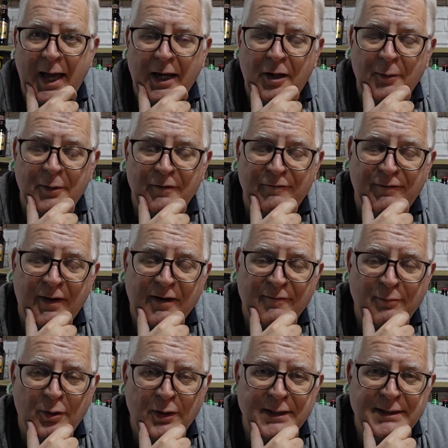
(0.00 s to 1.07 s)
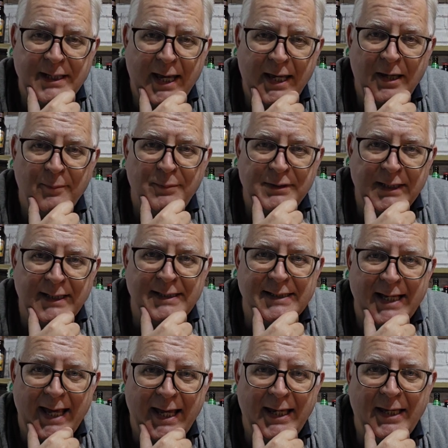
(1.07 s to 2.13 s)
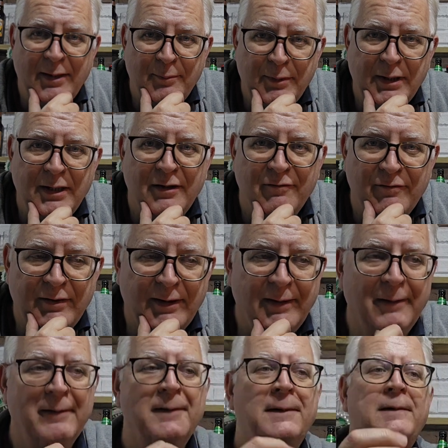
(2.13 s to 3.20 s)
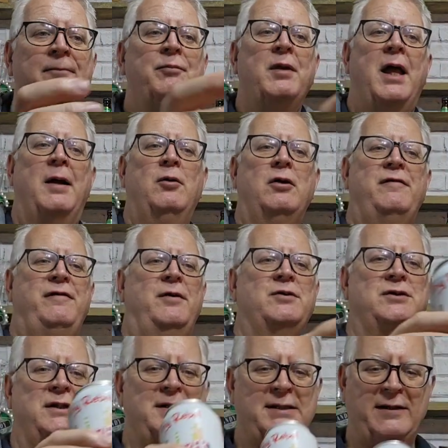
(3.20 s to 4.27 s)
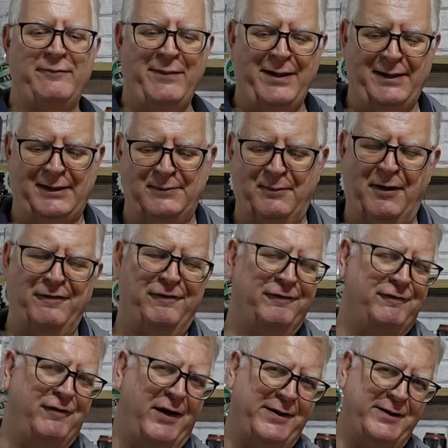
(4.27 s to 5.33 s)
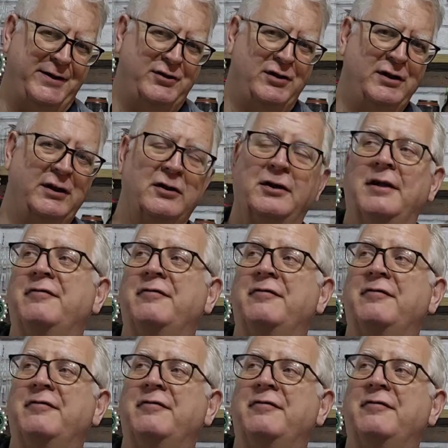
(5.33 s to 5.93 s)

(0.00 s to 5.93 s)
coming at 5.8% ABV. I'm looking forward to this. I've made this my Fun Friday drink, and then